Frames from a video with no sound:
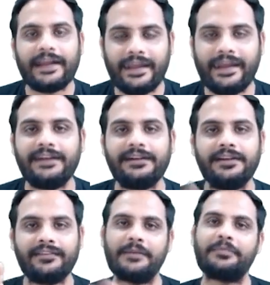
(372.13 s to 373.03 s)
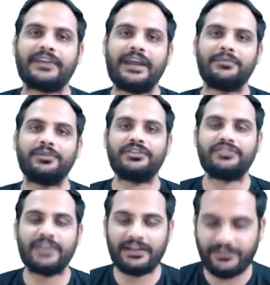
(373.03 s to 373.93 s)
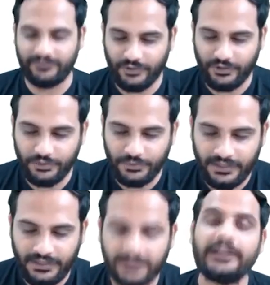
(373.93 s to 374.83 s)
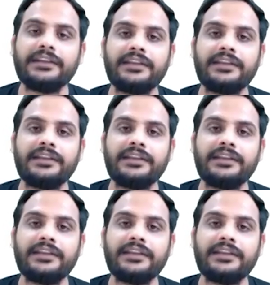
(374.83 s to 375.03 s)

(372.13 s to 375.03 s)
and subscribe to the channel if you are new here.